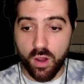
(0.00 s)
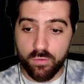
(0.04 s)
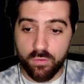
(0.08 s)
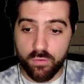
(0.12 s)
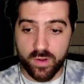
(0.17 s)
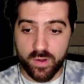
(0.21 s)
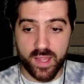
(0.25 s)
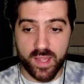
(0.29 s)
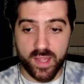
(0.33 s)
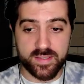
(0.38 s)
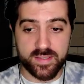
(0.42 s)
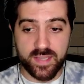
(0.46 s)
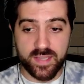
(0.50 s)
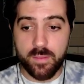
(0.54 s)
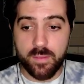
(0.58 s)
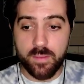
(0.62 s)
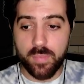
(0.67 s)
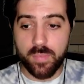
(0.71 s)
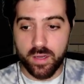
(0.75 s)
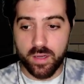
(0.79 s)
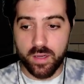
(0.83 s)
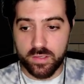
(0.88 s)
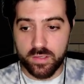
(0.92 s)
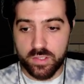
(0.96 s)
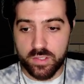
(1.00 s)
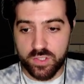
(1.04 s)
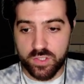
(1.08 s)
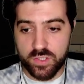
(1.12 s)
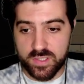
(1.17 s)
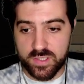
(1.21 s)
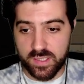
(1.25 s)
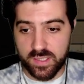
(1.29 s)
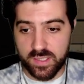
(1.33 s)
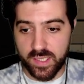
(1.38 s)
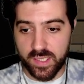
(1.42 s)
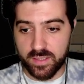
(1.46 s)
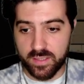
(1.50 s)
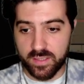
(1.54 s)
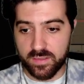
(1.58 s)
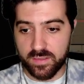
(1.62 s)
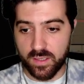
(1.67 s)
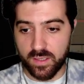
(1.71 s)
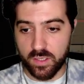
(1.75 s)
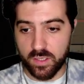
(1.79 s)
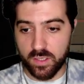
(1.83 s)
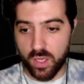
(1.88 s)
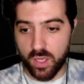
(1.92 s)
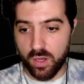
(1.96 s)
over that same button you just clicked
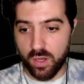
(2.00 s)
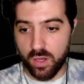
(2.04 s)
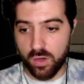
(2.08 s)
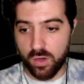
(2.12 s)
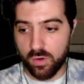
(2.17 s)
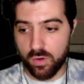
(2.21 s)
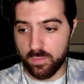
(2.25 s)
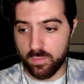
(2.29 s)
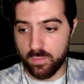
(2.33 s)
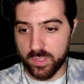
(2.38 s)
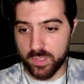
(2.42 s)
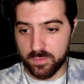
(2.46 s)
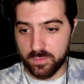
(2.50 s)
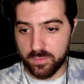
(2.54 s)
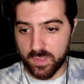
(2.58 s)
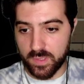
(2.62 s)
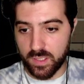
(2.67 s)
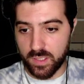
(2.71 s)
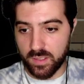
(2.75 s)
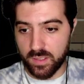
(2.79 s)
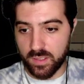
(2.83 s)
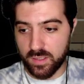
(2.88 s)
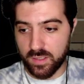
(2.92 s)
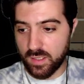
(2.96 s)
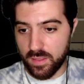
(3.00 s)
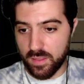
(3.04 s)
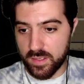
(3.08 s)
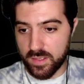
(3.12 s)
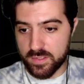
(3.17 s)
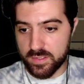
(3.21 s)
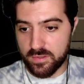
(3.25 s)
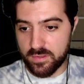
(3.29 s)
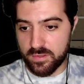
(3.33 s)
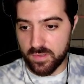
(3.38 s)
and go between these